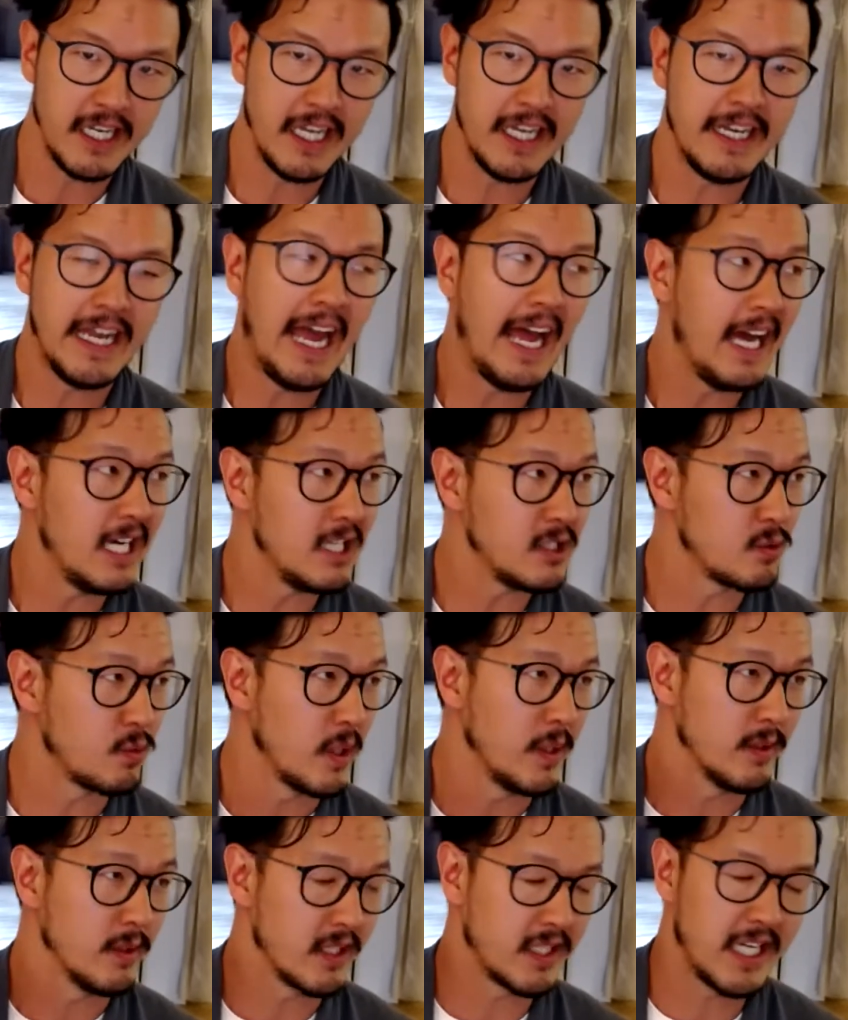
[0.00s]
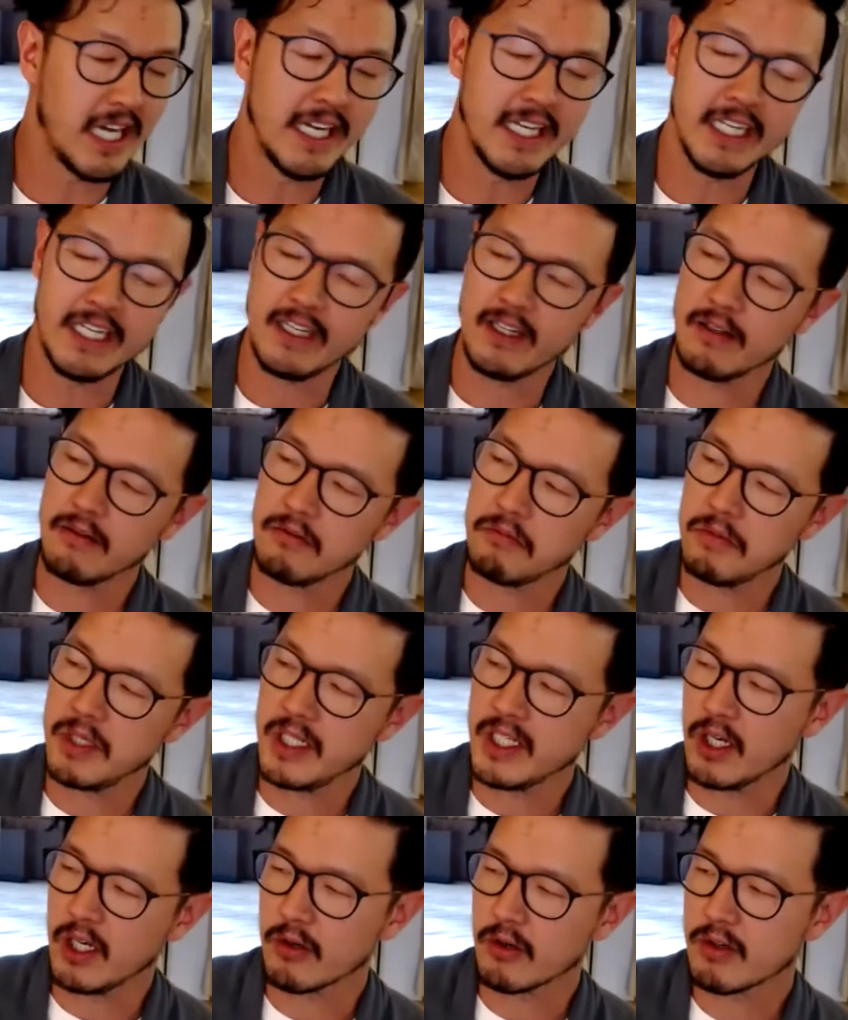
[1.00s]
And as we were getting, you
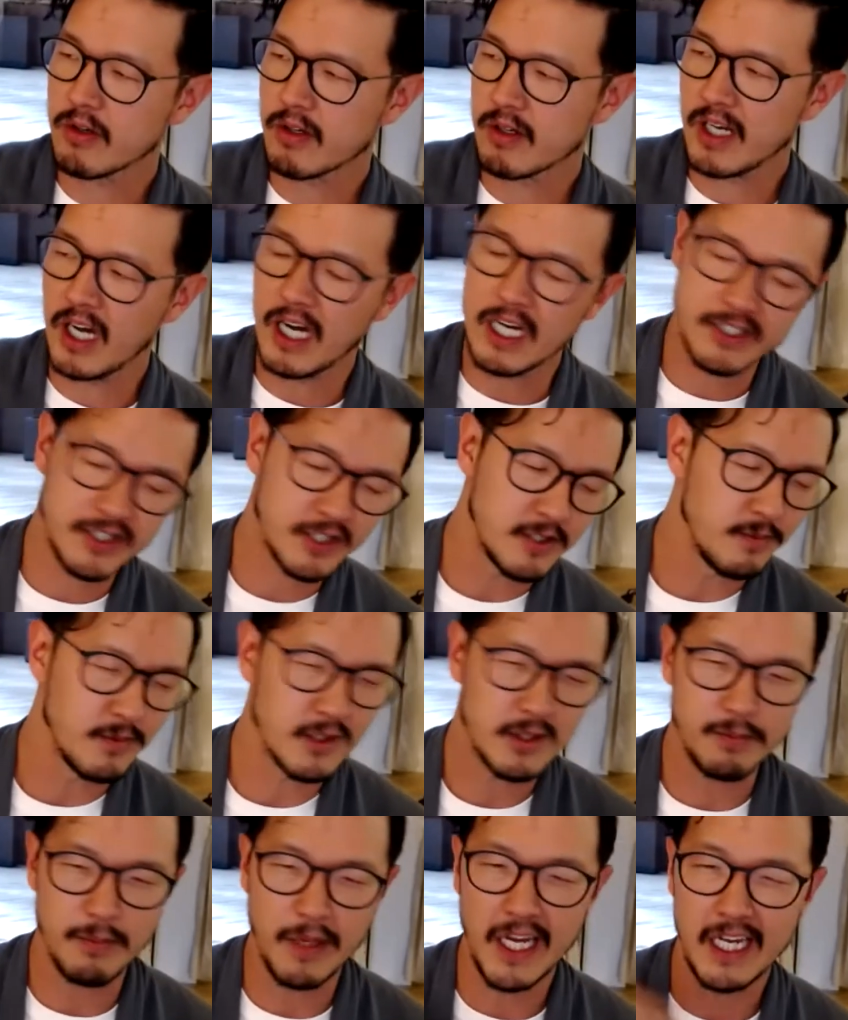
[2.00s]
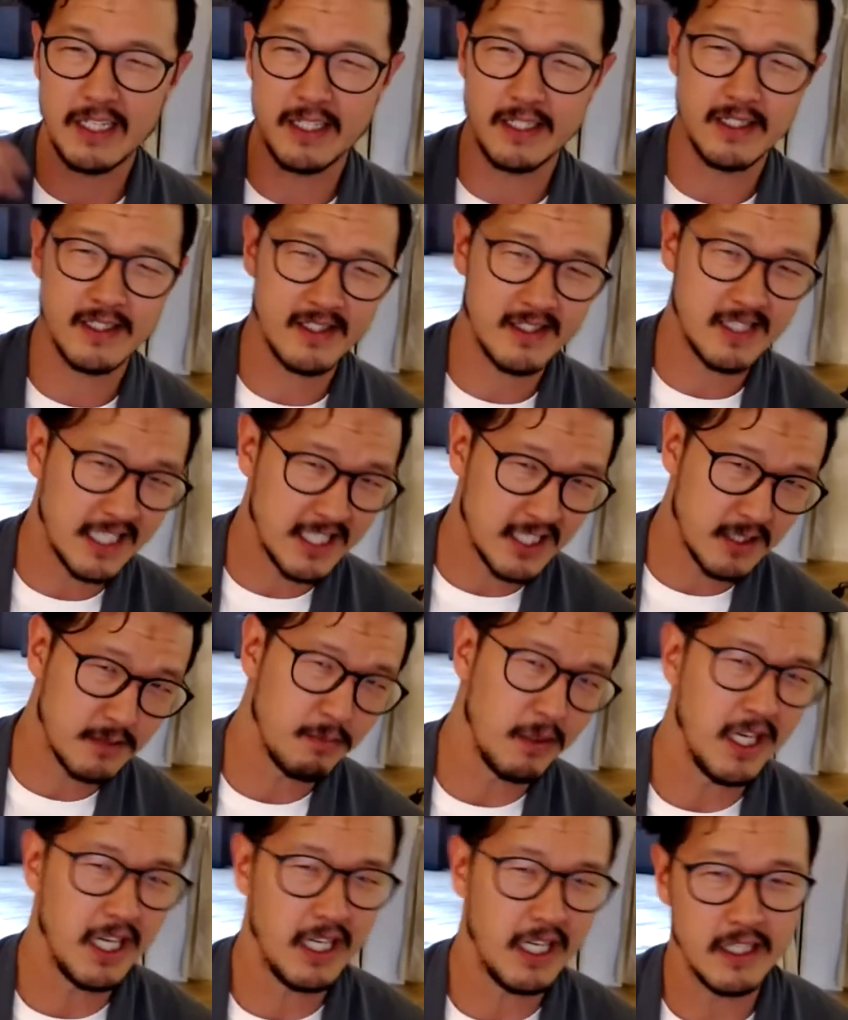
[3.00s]
know, costumes made and sets
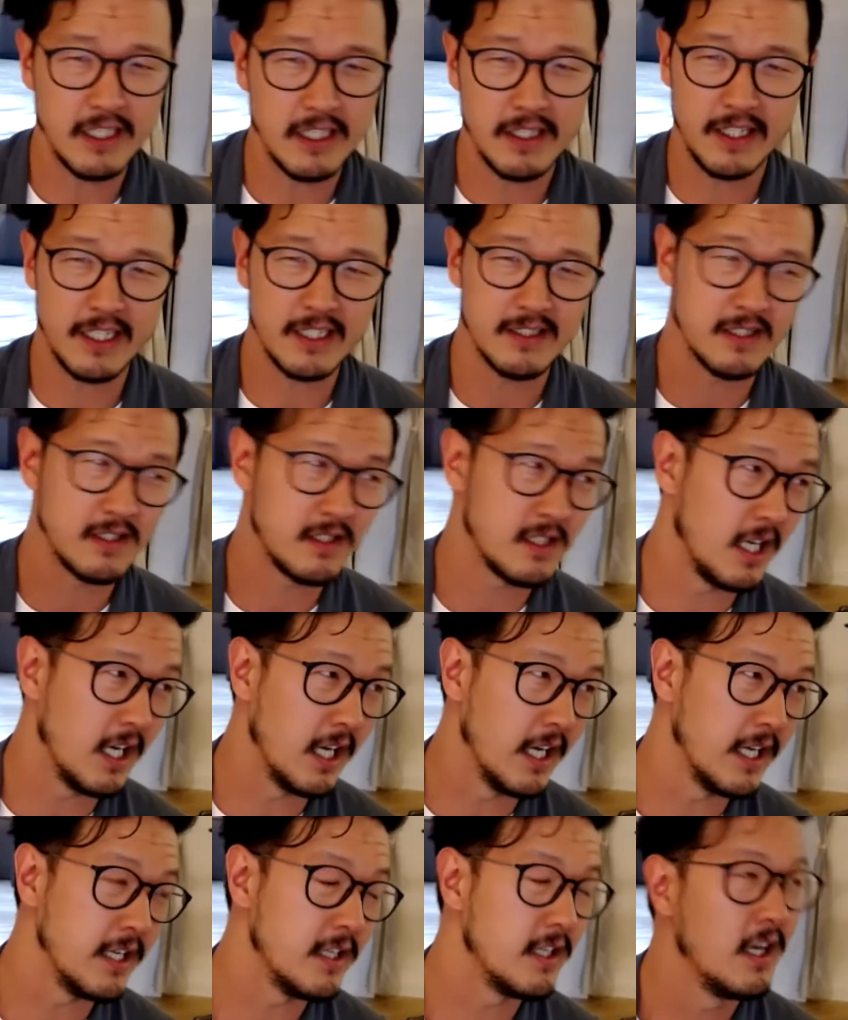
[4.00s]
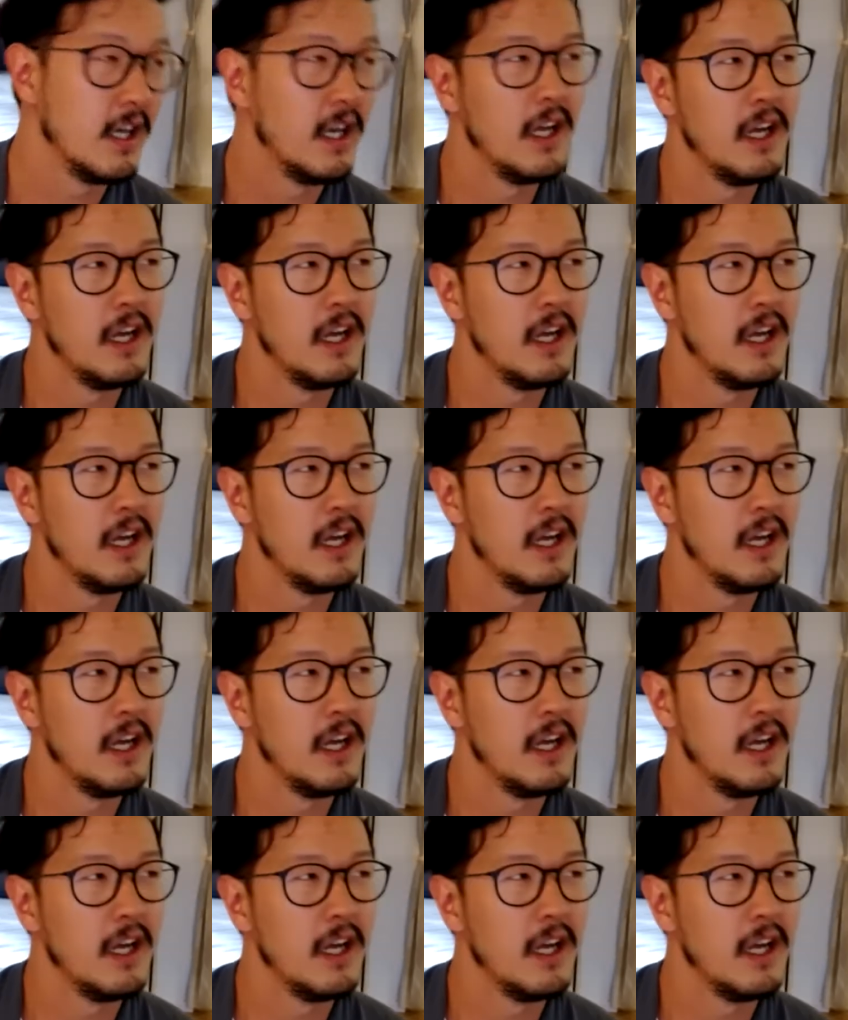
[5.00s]
made and things designed,